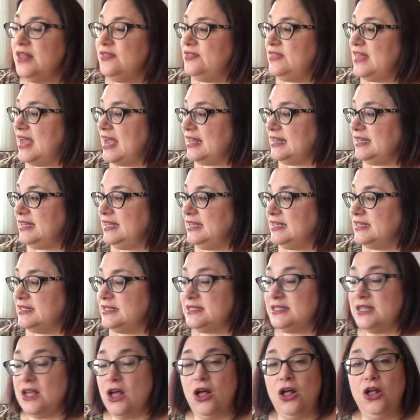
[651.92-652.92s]
That
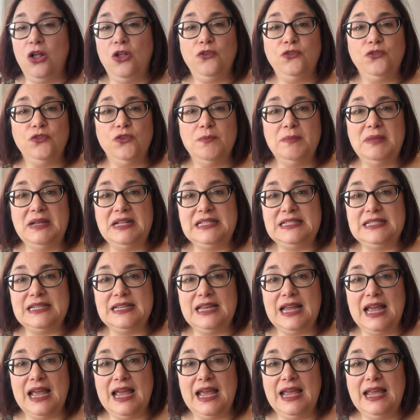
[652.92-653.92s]
is all for me
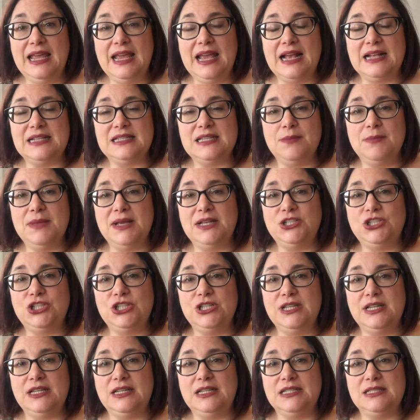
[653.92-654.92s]
today. As I
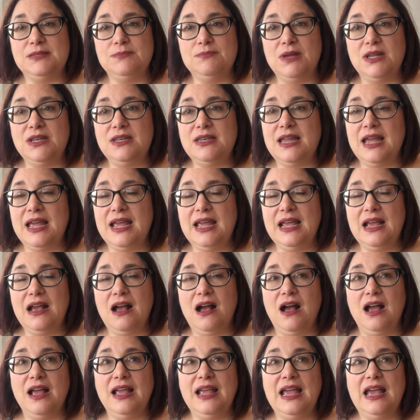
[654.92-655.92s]
mentioned, it is Monday.
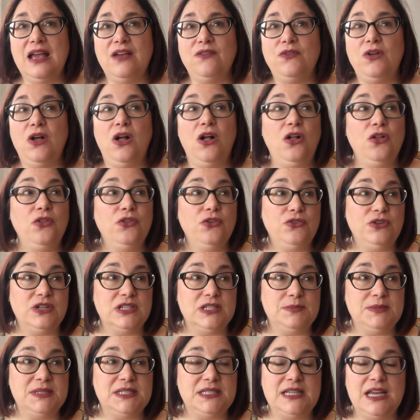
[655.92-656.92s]
I have all the
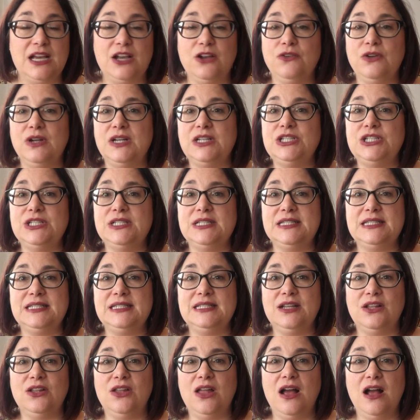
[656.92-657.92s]
Christmas decorations
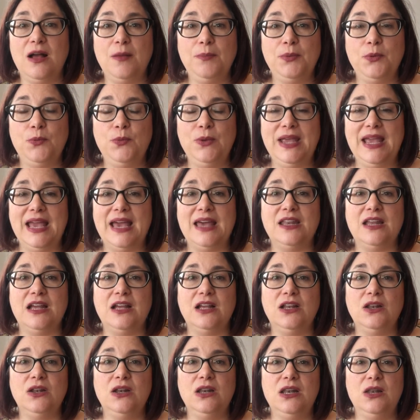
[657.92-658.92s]
still up. We had
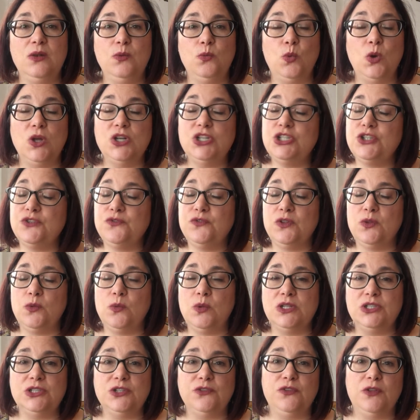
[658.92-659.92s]
a wonderful,
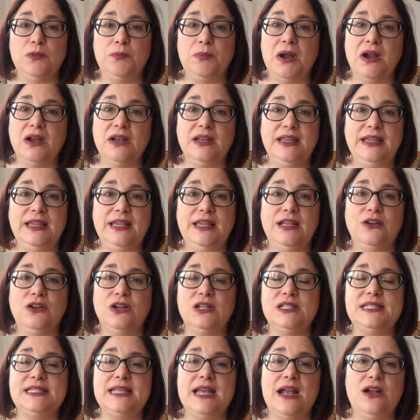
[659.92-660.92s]
wonderful party here
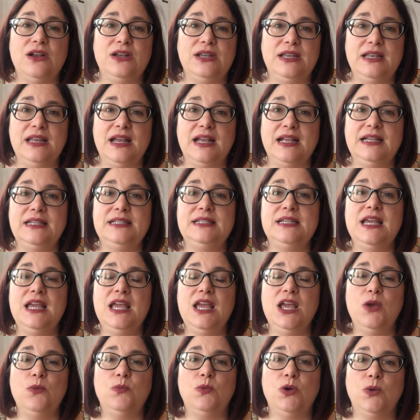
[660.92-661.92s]
on Saturday night
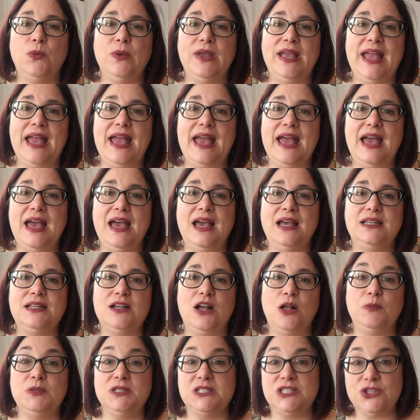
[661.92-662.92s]
where we had
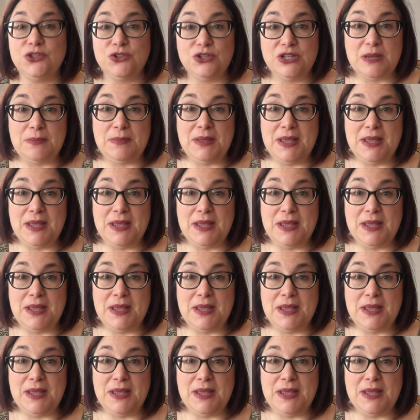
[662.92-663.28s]
almost 30